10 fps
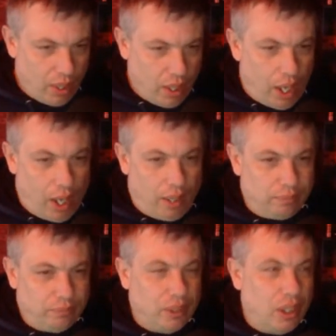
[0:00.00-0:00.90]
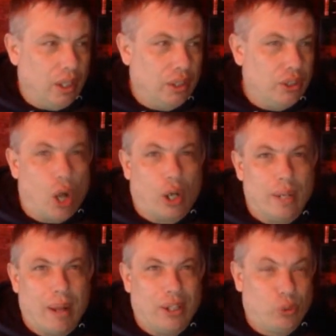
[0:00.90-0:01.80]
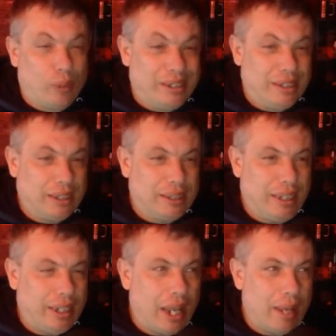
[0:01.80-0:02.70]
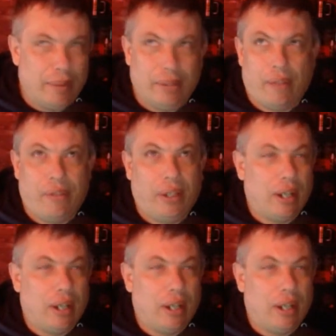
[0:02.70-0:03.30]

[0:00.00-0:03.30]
Talking about Sweet 16 game in, I think,